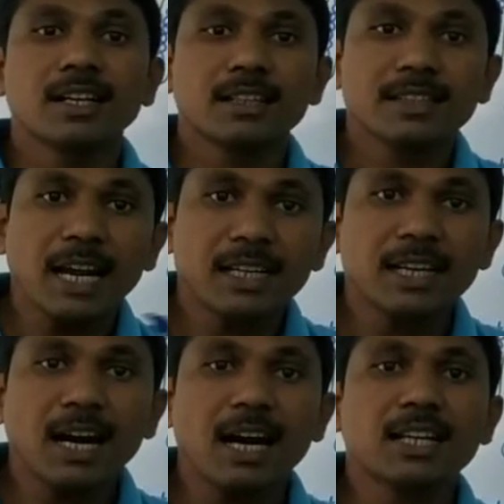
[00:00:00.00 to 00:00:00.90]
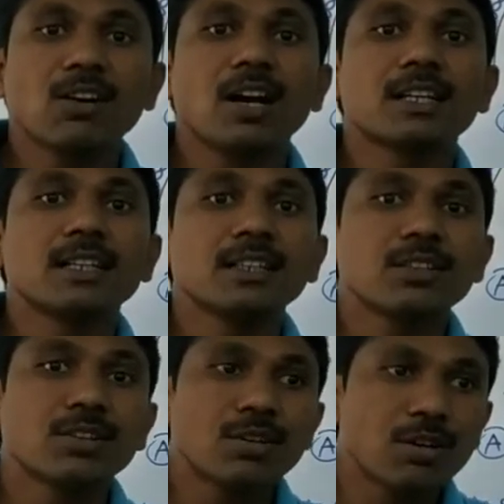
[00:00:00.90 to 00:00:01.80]
that are called the
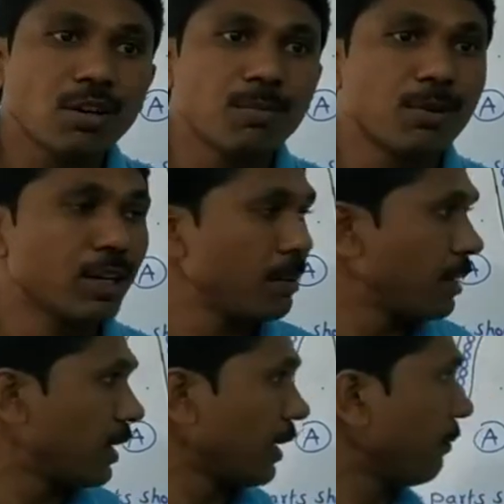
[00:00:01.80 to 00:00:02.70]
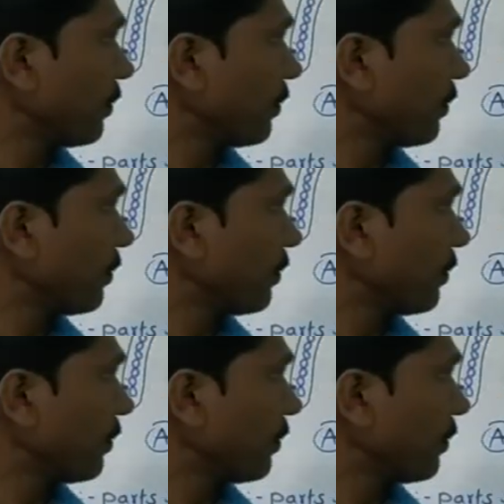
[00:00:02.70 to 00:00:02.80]
chromonemata.